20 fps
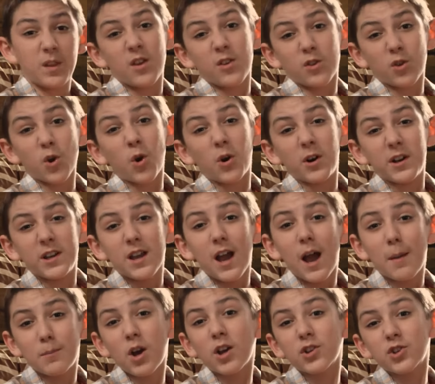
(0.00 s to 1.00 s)
Sorry,
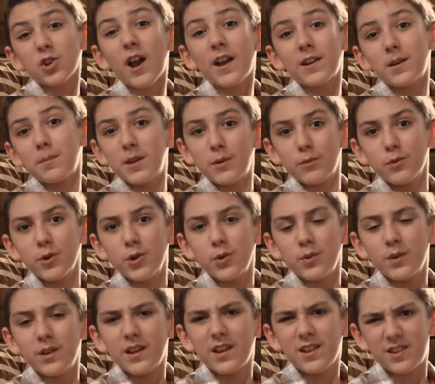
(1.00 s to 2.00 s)
I'm not trying to be
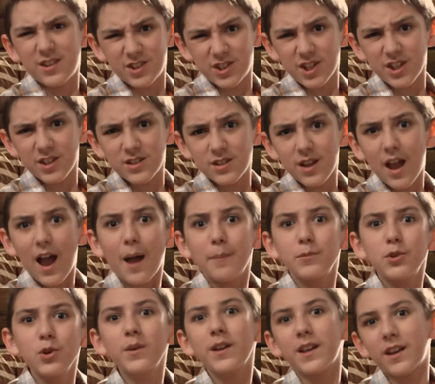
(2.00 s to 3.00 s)
rude. It's just,
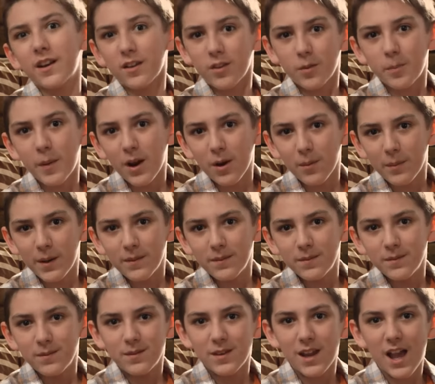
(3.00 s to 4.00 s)
I'm doing an experiment.
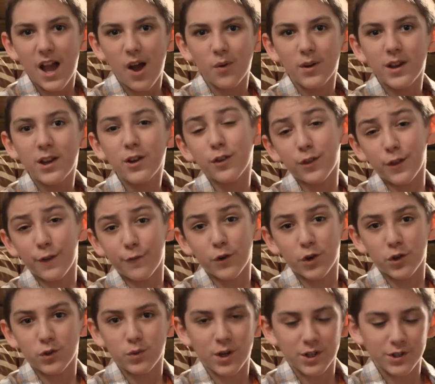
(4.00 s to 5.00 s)
Now, here's the
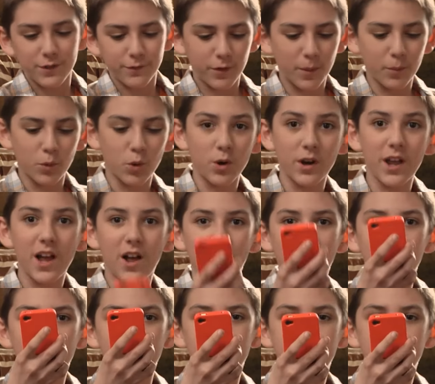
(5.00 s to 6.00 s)
first question from Cordell.